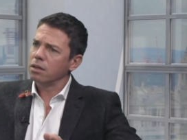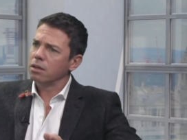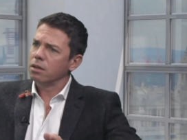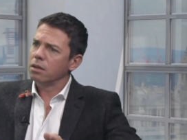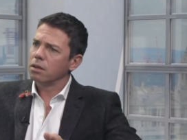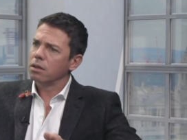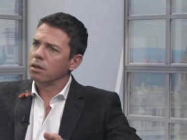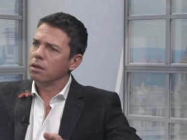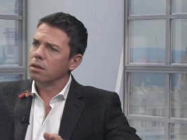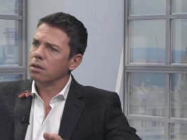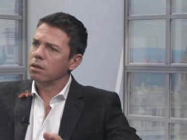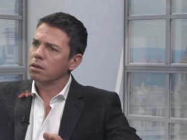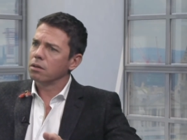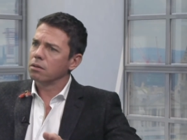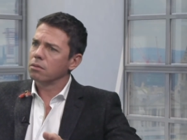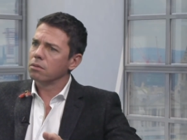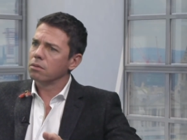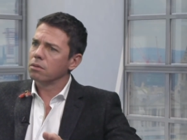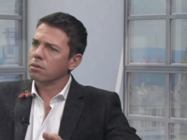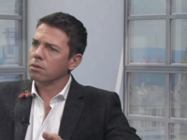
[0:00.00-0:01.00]
Yes,
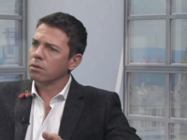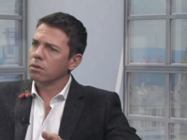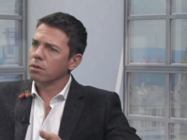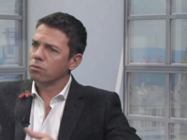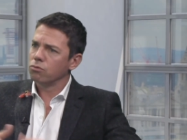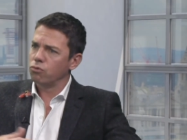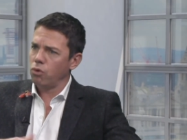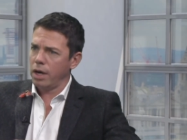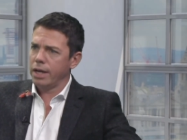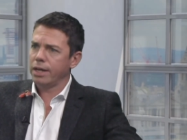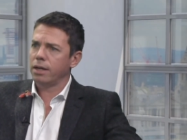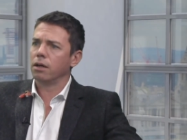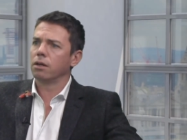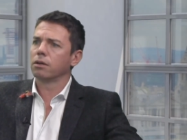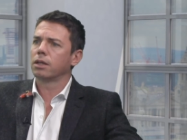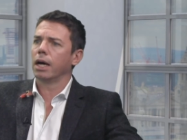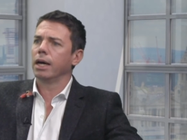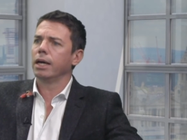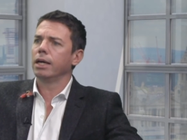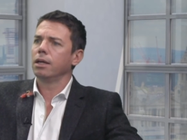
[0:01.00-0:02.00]
3 daughters. Right,
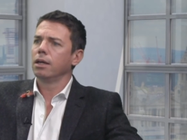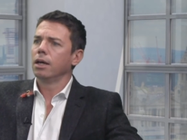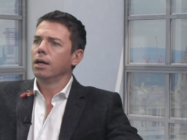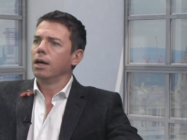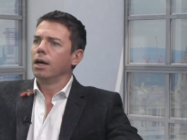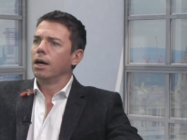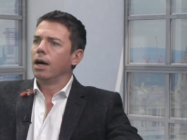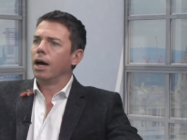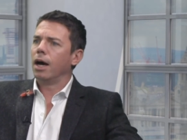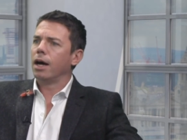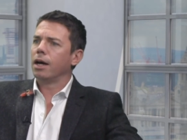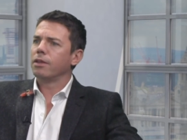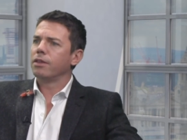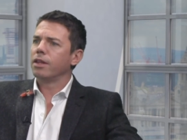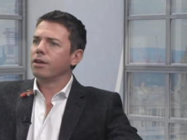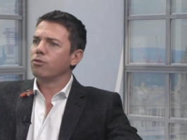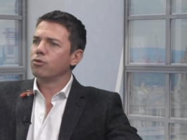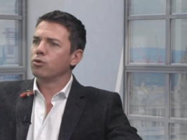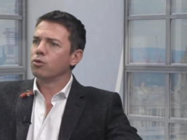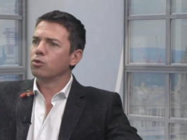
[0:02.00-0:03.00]
okay. And
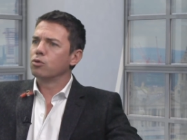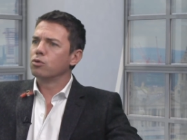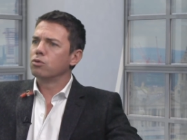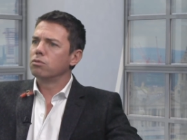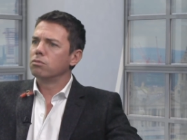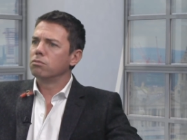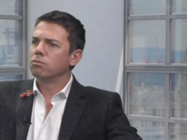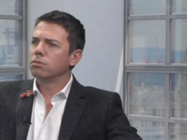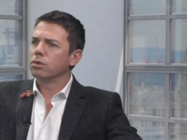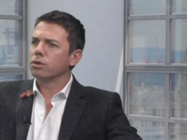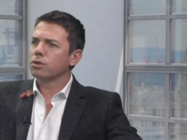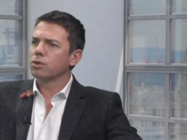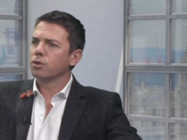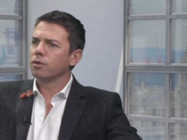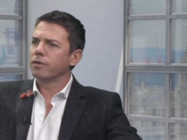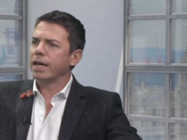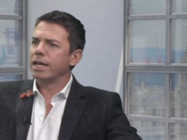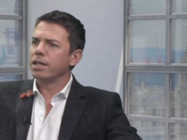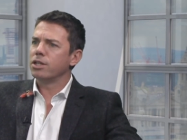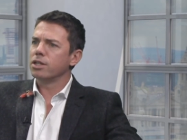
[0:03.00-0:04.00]
they're all what
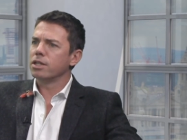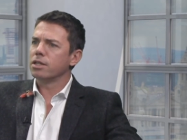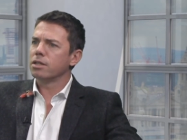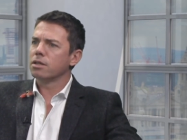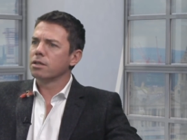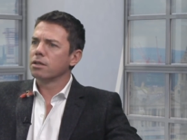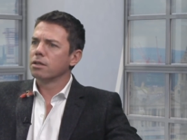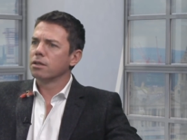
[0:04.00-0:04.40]
sort of ages?